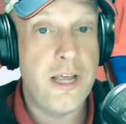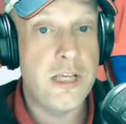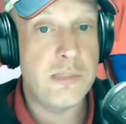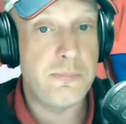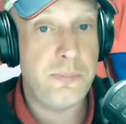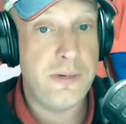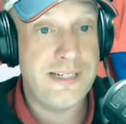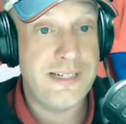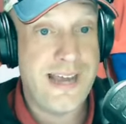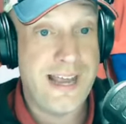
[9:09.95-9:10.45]

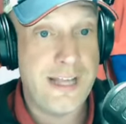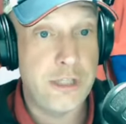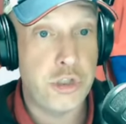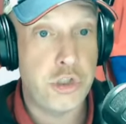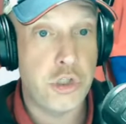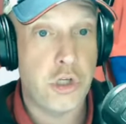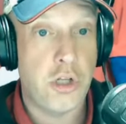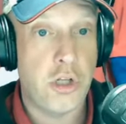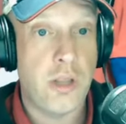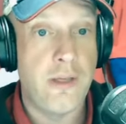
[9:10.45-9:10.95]
his
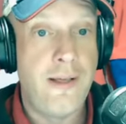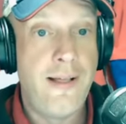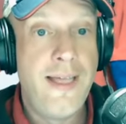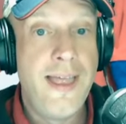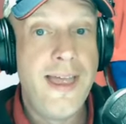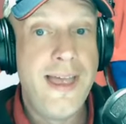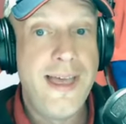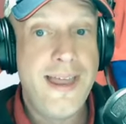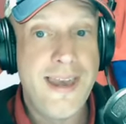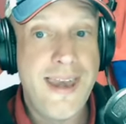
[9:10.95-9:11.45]
potential
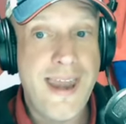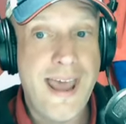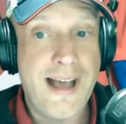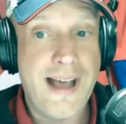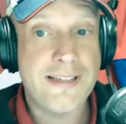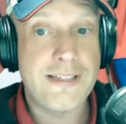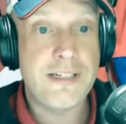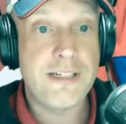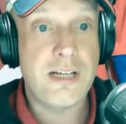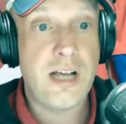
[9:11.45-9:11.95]

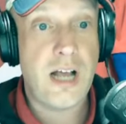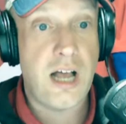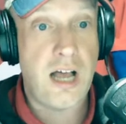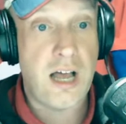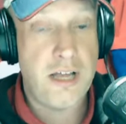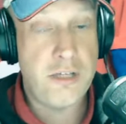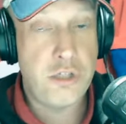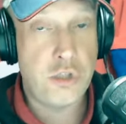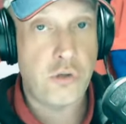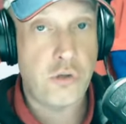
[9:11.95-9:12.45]
next
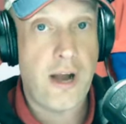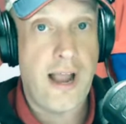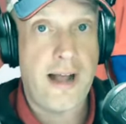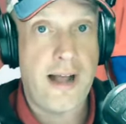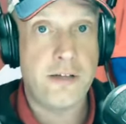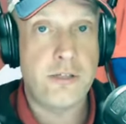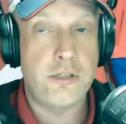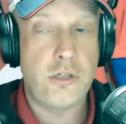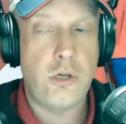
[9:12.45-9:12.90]
contract.